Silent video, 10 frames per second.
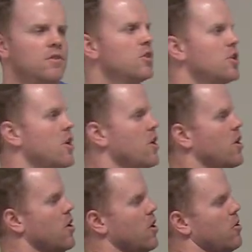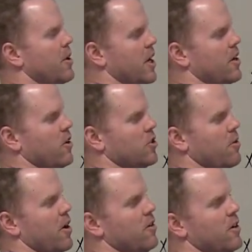So we get an r
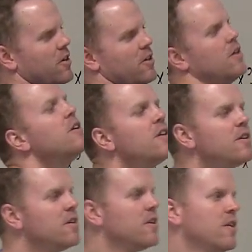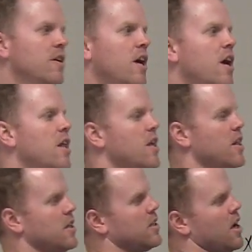squared, and then
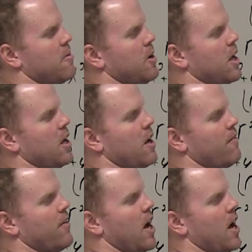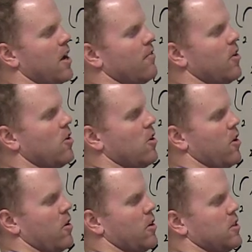this time we get a
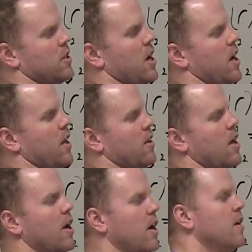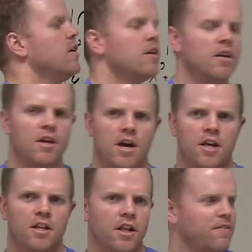5r sine theta.
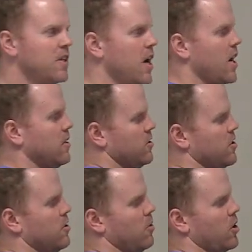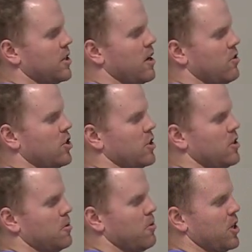And the left side still works out
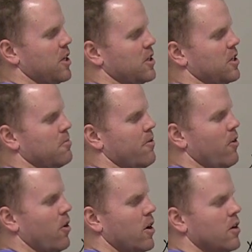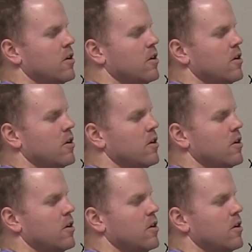just as pretty as it did before.